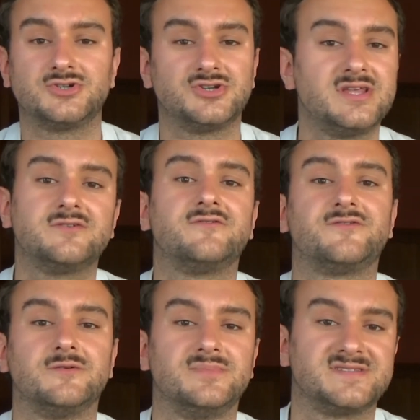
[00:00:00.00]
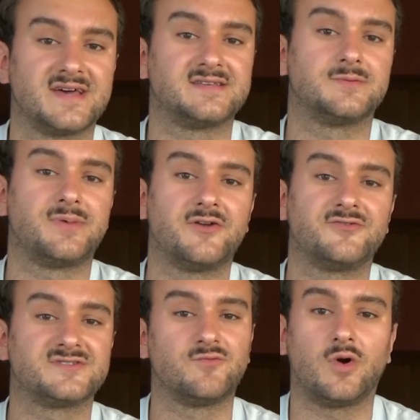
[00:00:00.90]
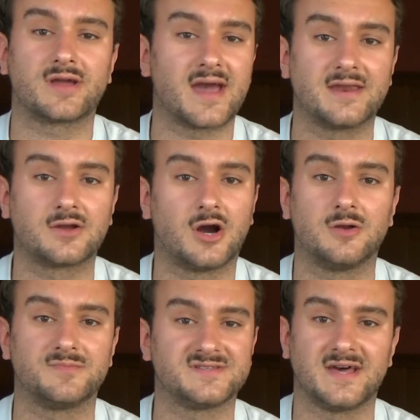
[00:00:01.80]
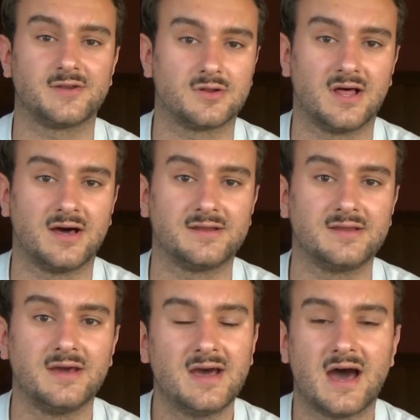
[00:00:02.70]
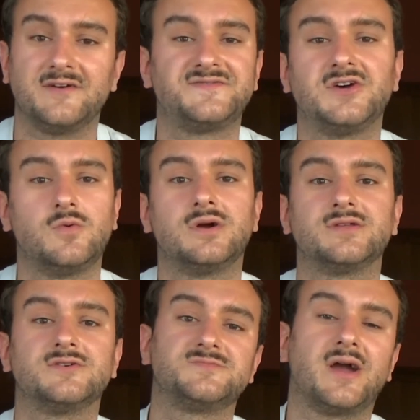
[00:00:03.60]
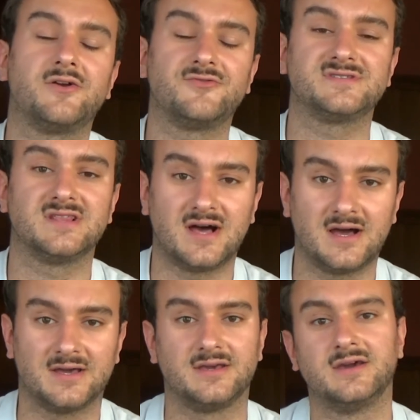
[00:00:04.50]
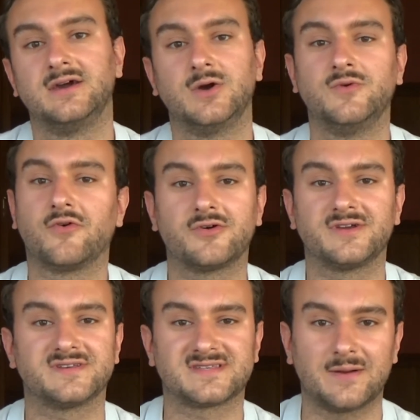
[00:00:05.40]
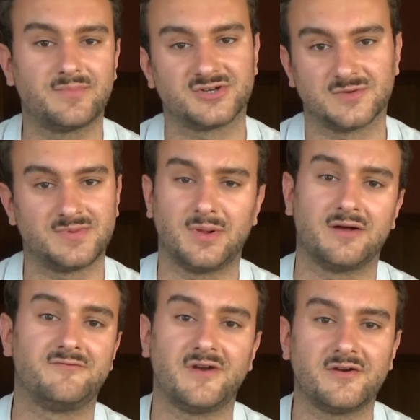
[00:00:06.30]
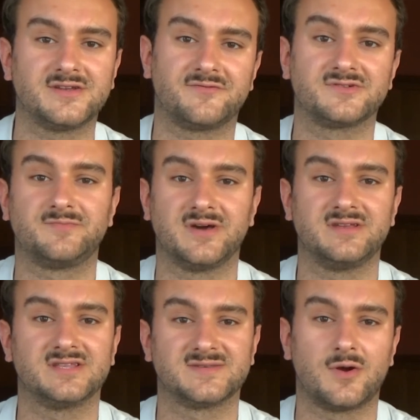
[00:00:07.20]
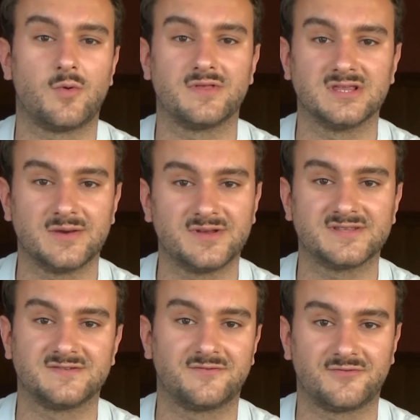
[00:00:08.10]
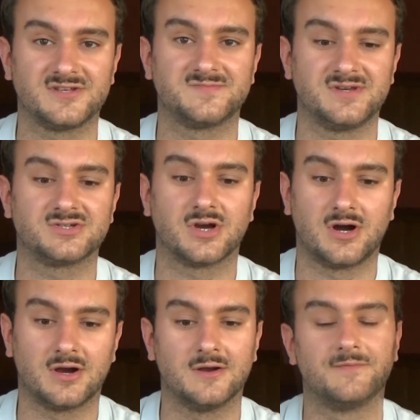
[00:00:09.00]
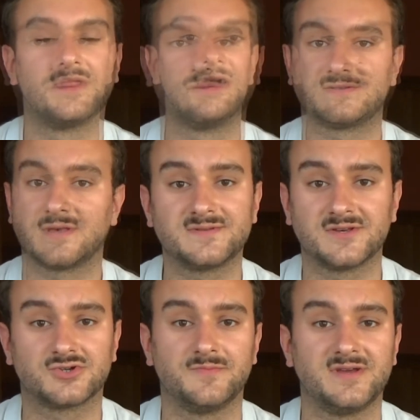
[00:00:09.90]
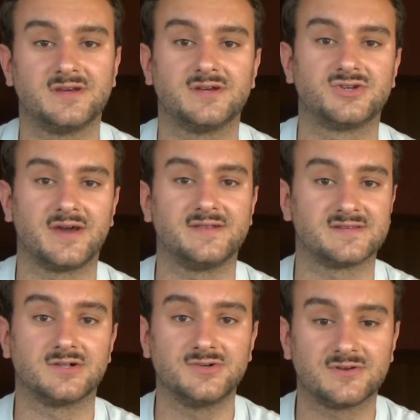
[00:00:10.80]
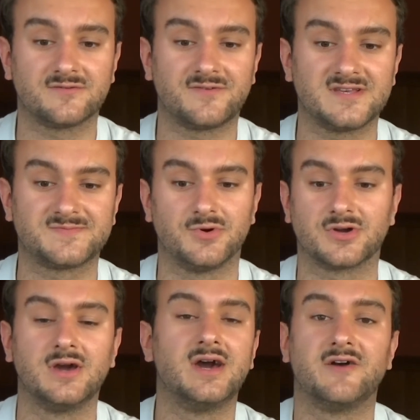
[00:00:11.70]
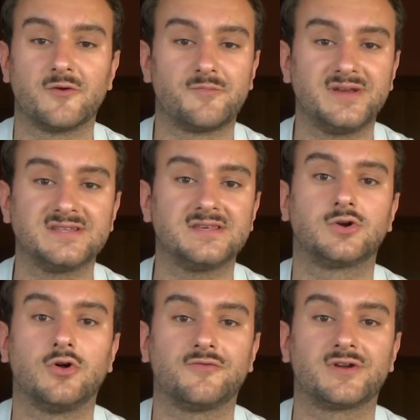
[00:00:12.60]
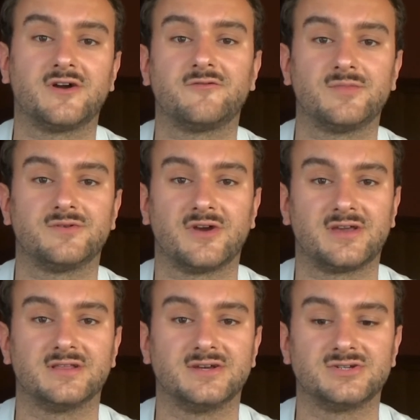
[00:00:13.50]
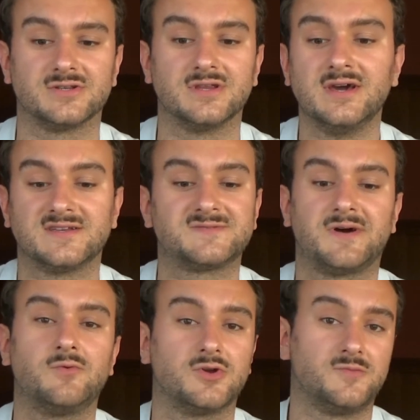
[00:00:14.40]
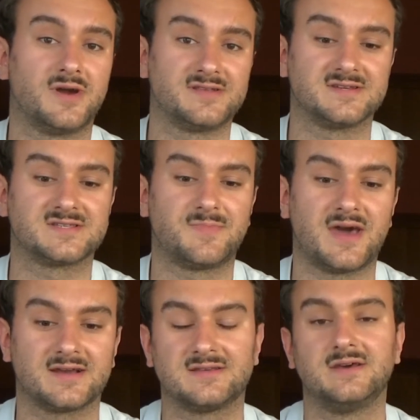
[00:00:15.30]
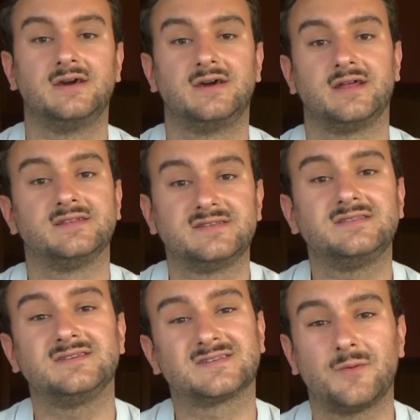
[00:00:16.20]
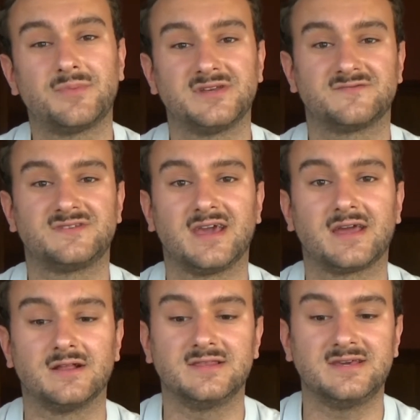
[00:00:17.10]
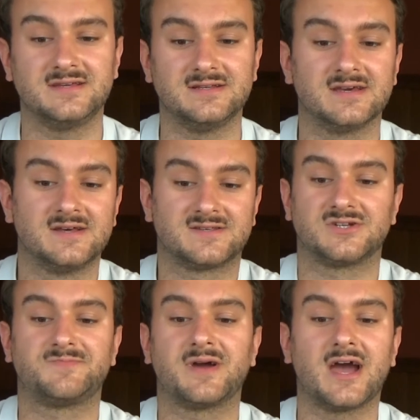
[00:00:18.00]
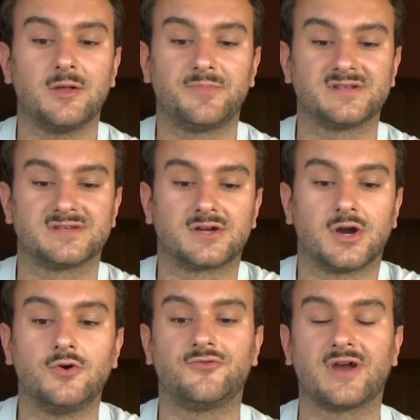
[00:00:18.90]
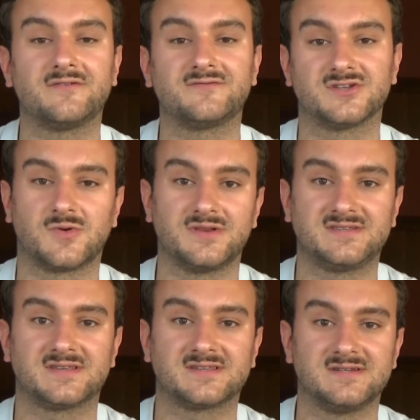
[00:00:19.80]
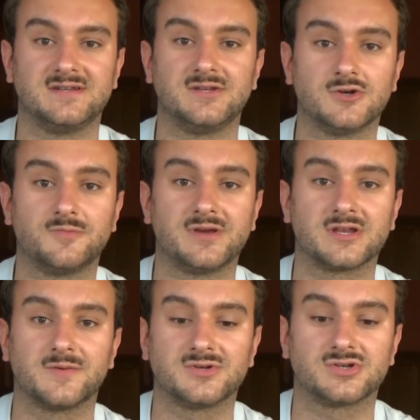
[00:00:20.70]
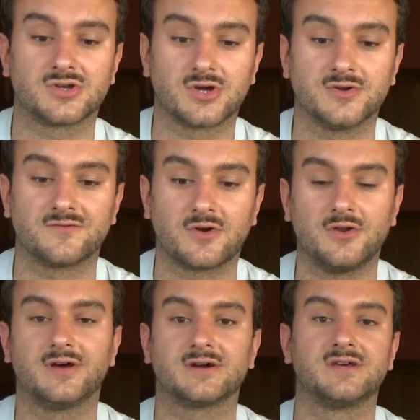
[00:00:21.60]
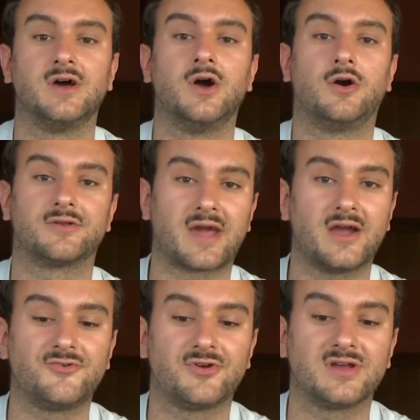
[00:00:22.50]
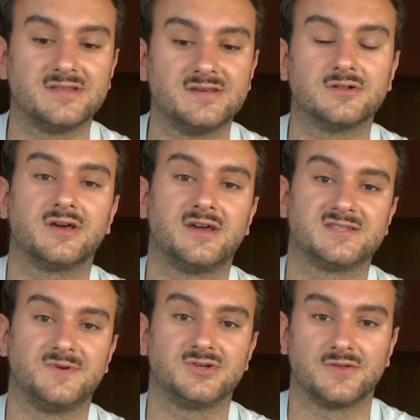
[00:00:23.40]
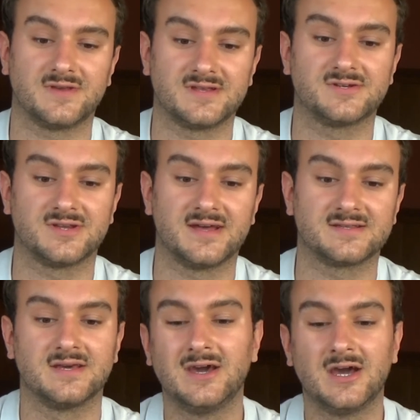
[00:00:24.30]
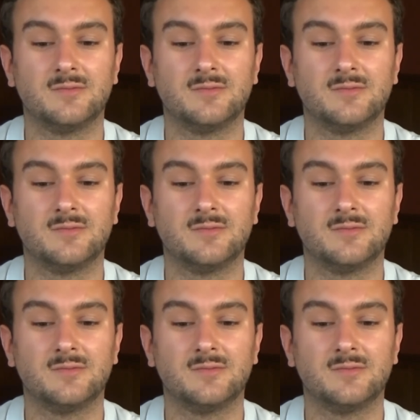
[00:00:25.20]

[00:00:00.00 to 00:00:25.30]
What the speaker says: Should either of them be setting the boundaries of what can and can't be said online? And if so, where do those boundaries lie? We've already established that people have very different opinions about where the limits of free speech are. Some social media giants, including Facebook, have repeatedly called for government regulation, despite what you might expect. And indeed, these companies have taken a lead, such as by helping to co-draft the 2016 European Commission Code of Conduct on countering illegal hate speech on the internet.